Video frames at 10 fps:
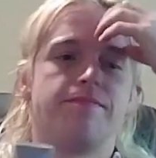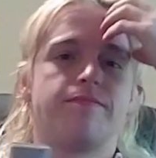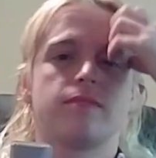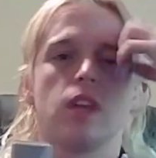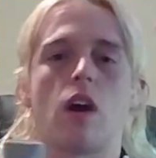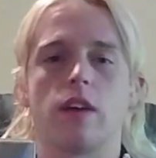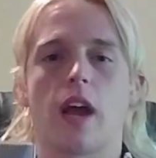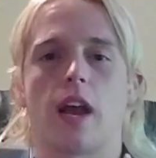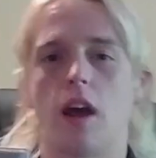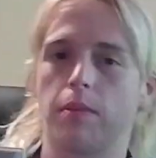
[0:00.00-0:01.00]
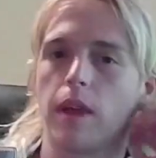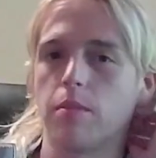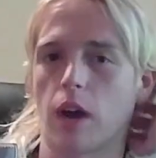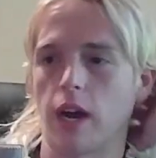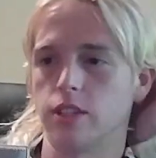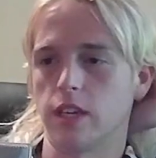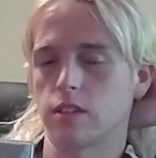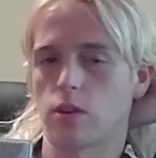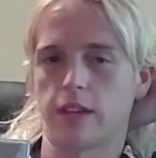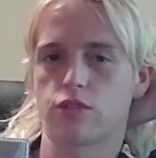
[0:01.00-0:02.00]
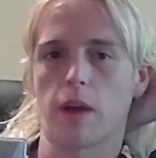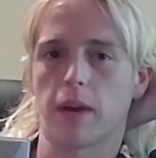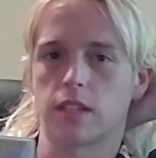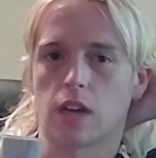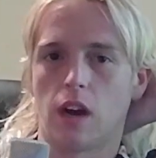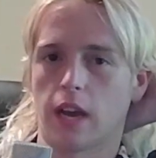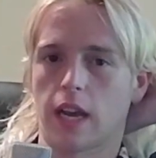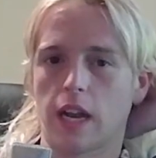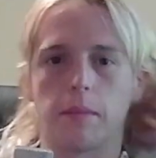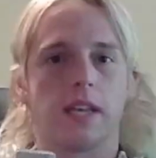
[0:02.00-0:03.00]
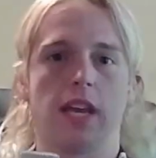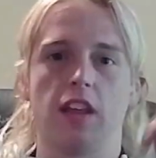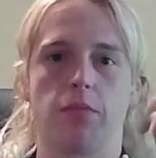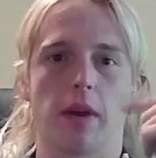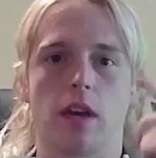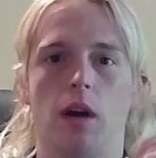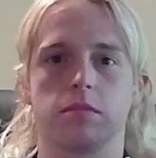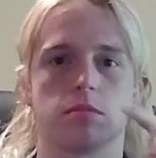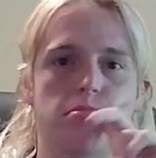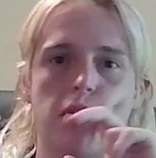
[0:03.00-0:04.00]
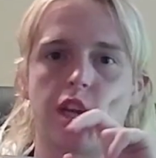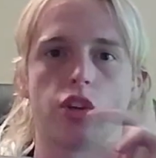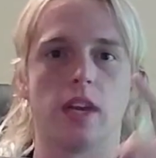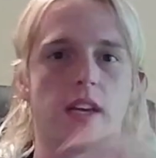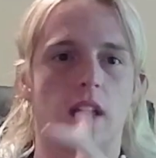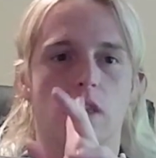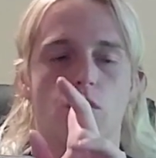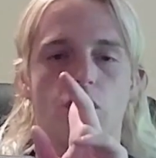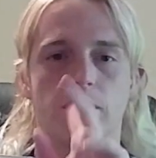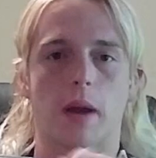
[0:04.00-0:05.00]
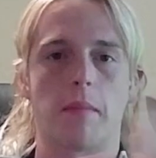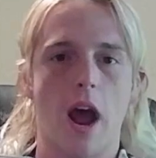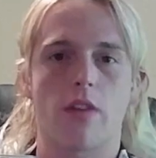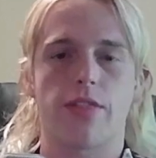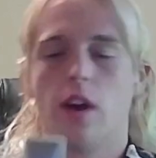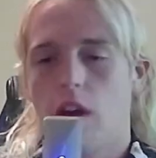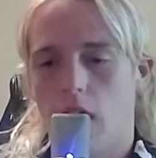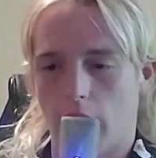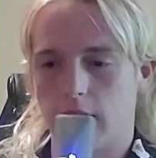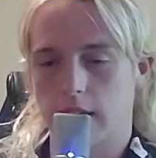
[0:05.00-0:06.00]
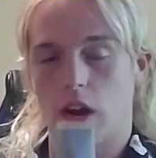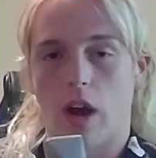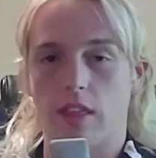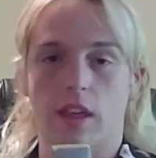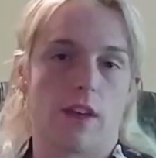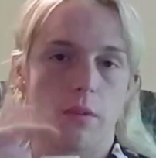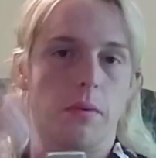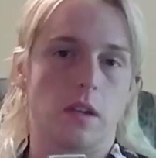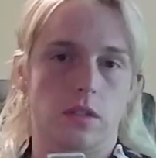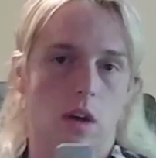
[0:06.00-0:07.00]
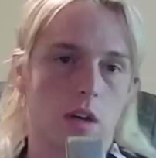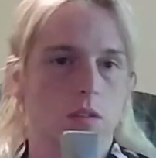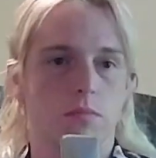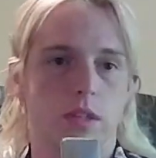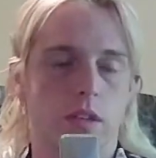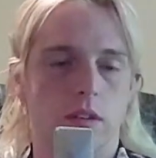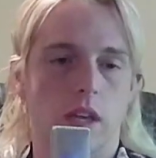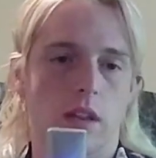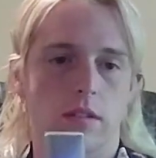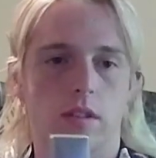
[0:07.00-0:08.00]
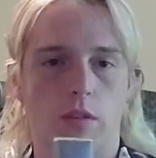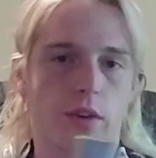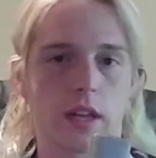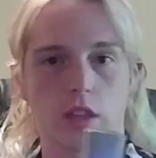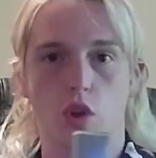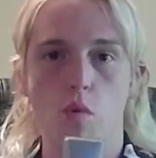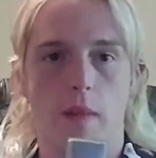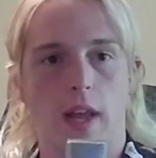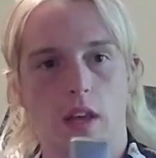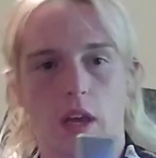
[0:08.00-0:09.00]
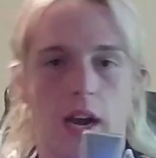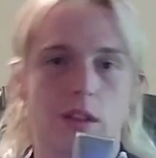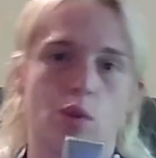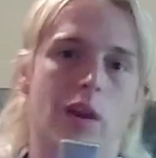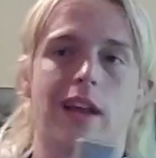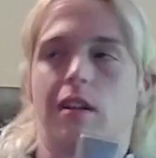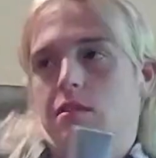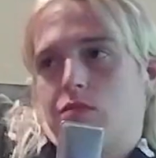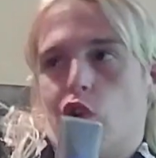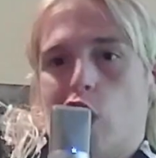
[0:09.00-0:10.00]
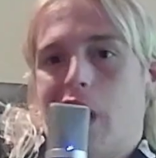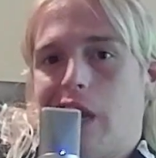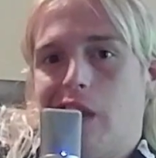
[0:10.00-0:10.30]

gotta upkeep your hygiene. So I scrape my tongue, I clean my teeth, my gums, my cheeks, and the roof of my mouth. And that's how I think everybody should also brush their teeth. So forget the 2 minute. You gotta do 3,